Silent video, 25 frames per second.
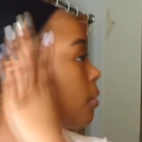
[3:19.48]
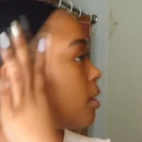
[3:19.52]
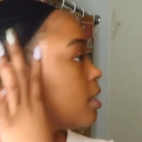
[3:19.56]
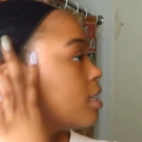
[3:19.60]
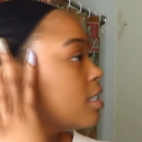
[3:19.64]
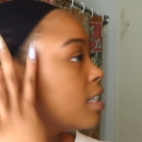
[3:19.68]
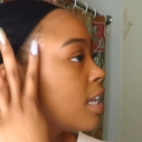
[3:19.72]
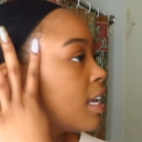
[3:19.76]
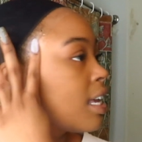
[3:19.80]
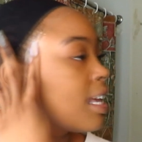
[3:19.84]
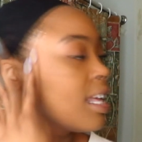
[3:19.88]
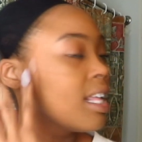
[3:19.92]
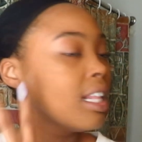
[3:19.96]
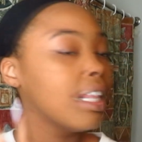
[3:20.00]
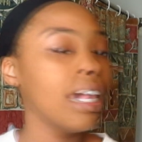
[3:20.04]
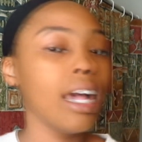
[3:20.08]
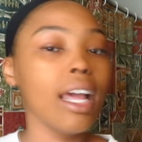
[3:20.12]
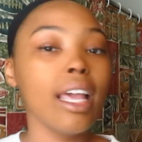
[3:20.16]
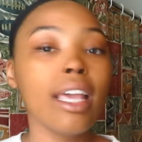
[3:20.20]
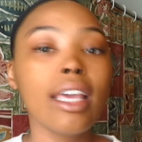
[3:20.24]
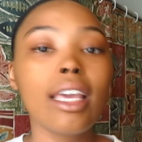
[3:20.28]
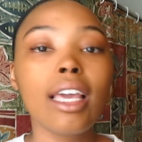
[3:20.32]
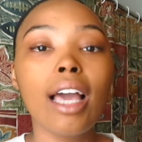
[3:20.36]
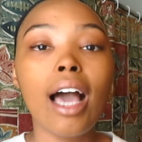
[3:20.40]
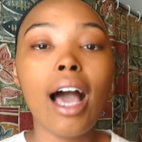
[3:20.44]
y'all were saying,
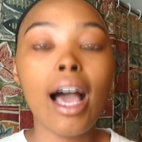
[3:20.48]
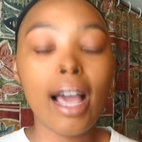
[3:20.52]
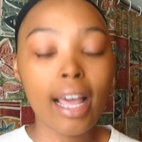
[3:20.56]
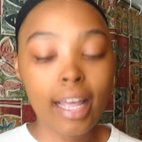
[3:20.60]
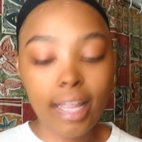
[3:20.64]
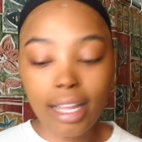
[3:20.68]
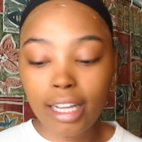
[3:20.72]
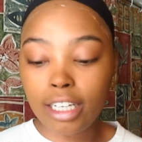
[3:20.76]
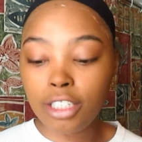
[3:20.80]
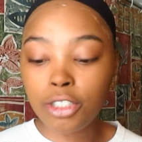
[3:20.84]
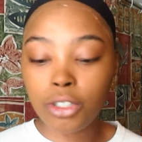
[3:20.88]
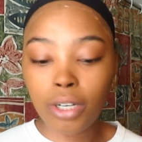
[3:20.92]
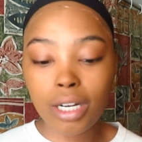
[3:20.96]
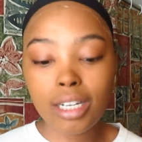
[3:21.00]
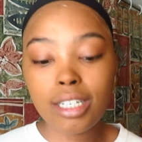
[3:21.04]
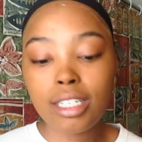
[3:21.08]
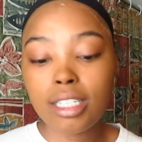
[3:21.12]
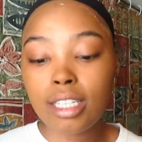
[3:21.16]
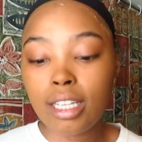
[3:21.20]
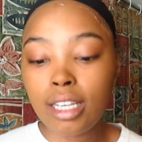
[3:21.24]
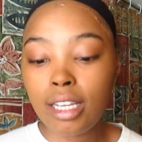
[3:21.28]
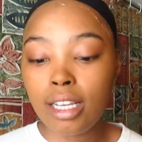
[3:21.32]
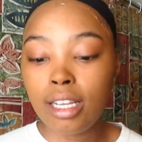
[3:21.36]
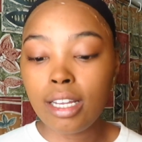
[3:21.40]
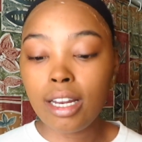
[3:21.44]
like, I
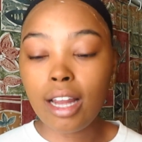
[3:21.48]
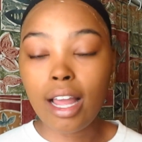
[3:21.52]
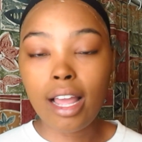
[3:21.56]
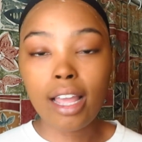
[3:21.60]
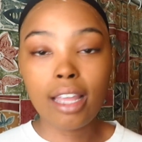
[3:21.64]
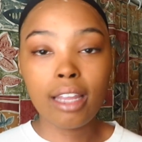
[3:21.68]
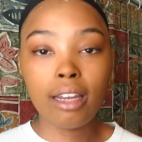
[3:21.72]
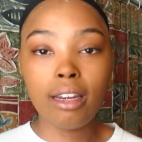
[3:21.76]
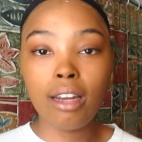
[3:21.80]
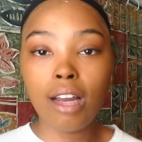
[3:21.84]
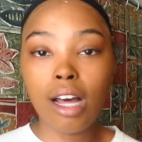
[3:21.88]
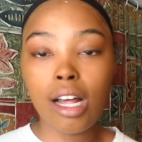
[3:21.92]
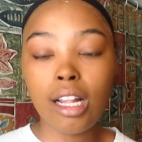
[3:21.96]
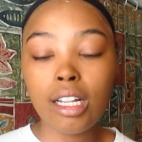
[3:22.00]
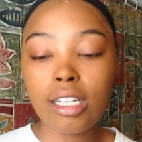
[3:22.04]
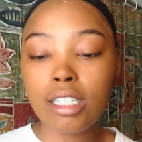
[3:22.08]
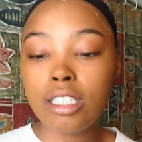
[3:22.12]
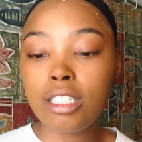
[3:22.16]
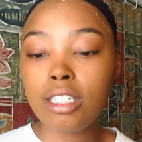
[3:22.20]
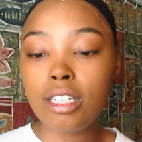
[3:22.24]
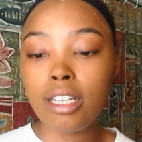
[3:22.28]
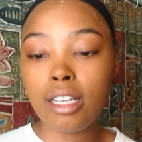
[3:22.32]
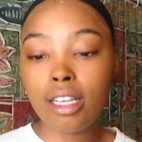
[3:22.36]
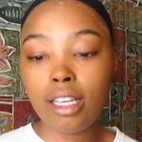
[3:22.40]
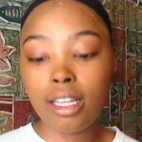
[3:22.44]
addressed it, I
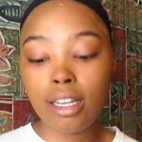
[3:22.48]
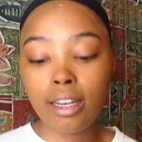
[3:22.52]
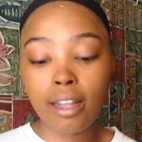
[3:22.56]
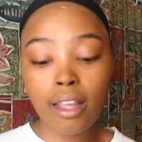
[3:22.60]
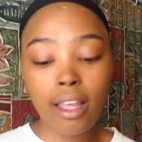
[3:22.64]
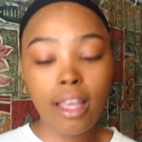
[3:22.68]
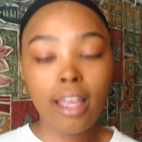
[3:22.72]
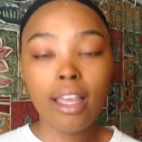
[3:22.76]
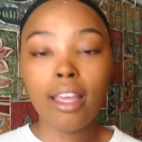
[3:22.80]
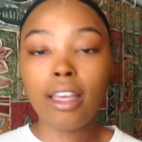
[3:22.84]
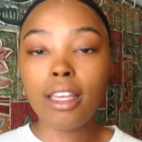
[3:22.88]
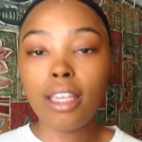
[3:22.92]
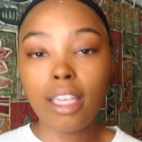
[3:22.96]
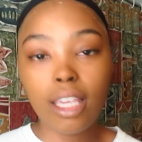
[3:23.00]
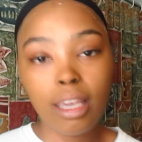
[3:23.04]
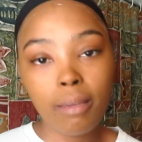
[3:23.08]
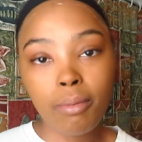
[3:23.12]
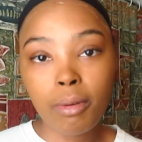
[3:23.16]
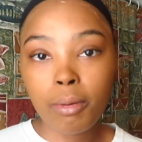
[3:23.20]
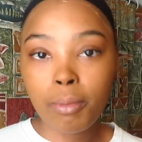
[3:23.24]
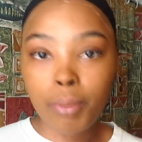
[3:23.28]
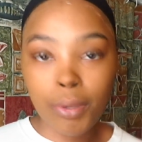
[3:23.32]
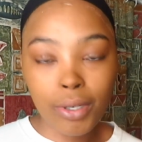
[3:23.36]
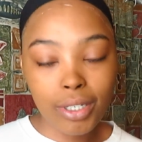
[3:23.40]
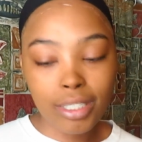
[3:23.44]
acknowledged it,
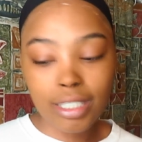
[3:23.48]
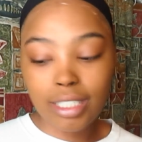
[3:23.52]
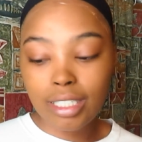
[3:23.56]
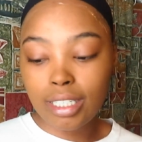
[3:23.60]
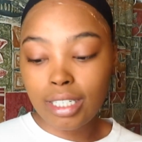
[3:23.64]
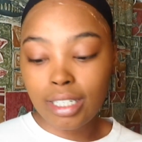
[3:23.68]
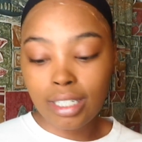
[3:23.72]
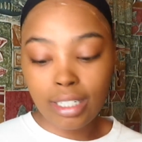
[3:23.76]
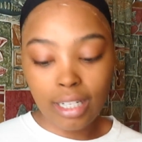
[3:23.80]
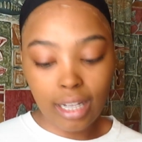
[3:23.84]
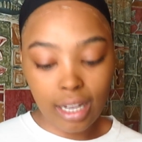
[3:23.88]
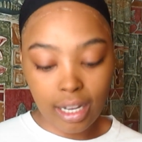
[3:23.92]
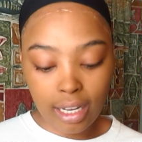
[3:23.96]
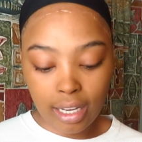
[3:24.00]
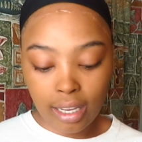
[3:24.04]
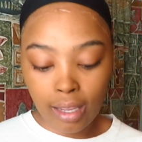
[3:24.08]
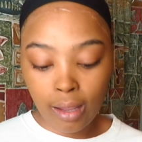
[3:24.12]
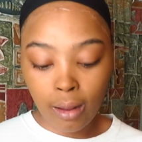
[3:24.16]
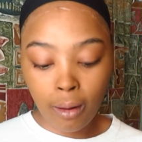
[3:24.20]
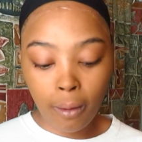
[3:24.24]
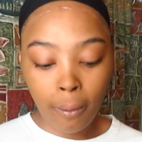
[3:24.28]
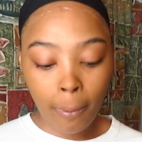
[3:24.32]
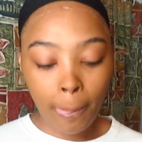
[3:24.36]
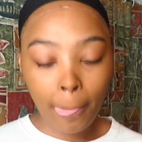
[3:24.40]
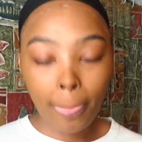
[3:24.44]
keep it pushing.
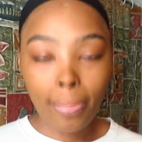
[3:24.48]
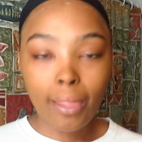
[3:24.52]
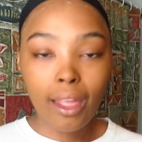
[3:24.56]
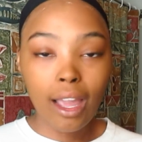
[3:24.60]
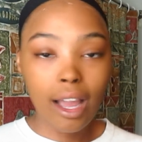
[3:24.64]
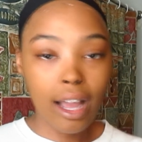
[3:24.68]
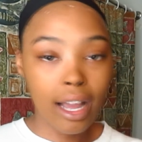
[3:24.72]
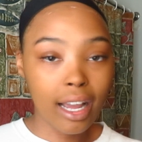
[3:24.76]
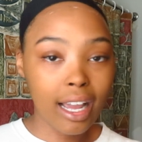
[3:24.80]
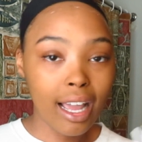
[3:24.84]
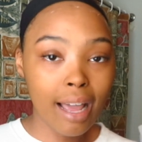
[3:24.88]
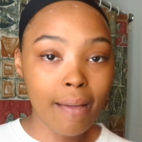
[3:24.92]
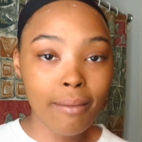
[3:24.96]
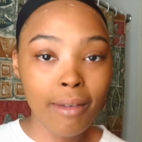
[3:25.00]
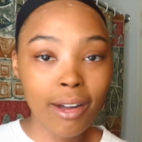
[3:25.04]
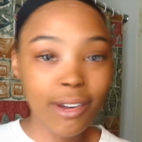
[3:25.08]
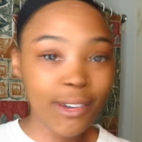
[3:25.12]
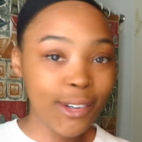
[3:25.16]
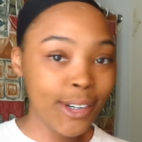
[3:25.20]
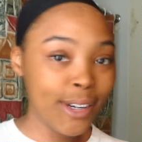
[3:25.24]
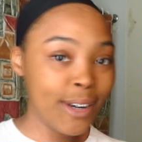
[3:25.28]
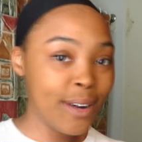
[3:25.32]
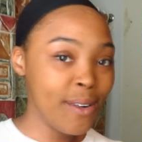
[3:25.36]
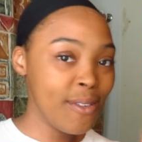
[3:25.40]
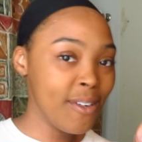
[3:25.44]
Like, I got my
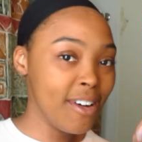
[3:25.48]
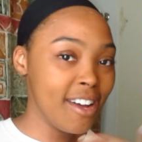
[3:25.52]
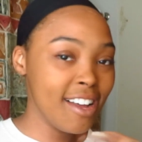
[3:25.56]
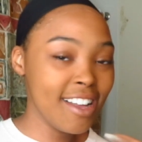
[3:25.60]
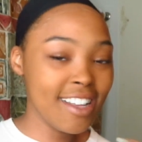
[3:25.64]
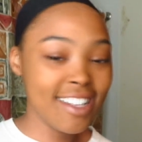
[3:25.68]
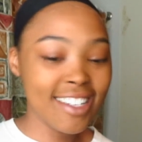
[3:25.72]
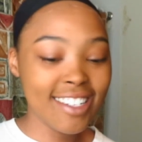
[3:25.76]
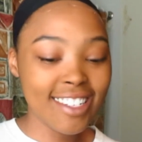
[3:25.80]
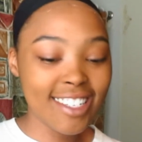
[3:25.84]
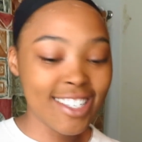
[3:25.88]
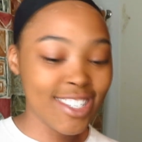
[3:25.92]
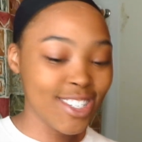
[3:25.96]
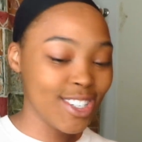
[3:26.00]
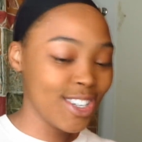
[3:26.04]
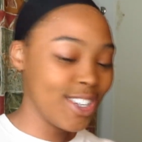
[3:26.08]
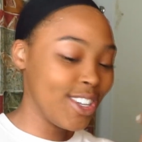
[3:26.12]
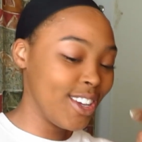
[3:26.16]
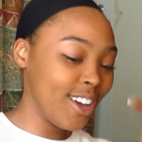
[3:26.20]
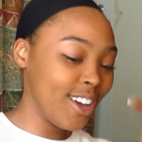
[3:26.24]
real ones,